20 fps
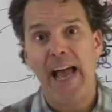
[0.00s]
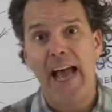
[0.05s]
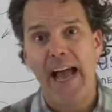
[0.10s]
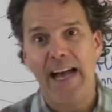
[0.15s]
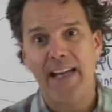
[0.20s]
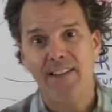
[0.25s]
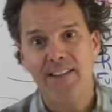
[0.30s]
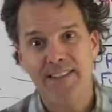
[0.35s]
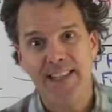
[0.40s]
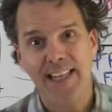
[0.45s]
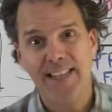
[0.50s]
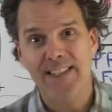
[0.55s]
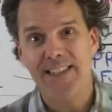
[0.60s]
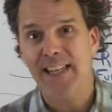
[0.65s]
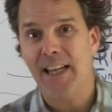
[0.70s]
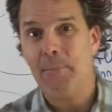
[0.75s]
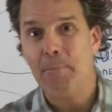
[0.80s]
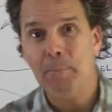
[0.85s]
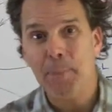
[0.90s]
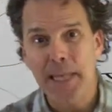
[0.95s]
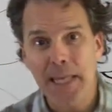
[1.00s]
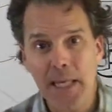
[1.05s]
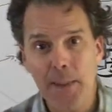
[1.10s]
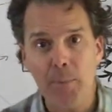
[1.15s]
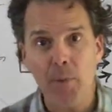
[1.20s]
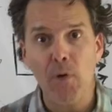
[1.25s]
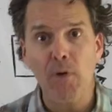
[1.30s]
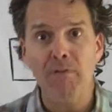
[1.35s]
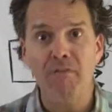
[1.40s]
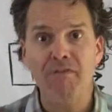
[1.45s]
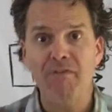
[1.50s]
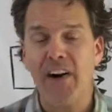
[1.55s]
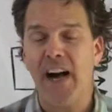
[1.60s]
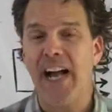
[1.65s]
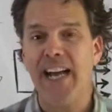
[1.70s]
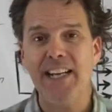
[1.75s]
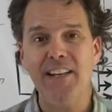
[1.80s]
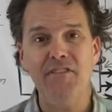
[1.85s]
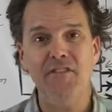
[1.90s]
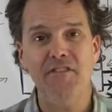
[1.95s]
assets that people
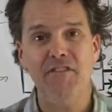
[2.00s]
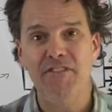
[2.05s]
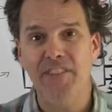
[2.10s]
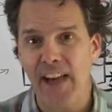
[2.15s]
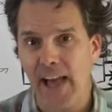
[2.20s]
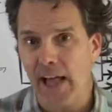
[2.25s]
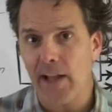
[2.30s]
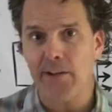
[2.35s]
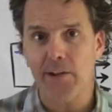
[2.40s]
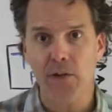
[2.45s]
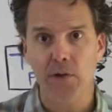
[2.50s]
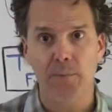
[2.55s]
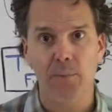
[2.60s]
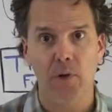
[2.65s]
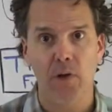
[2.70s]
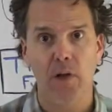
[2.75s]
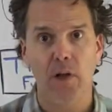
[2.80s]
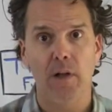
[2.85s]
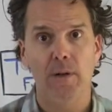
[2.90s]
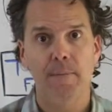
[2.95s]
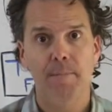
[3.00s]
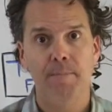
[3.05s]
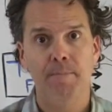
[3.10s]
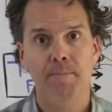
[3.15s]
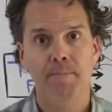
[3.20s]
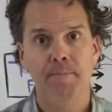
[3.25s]
find valuable.